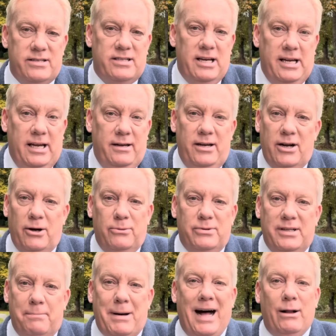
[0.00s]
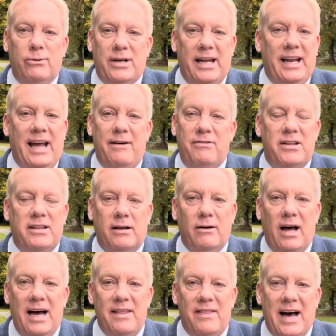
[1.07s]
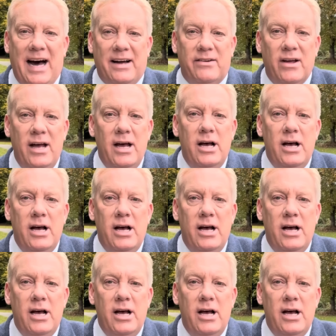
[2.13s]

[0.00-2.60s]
the, you know, the balcony, everything like that.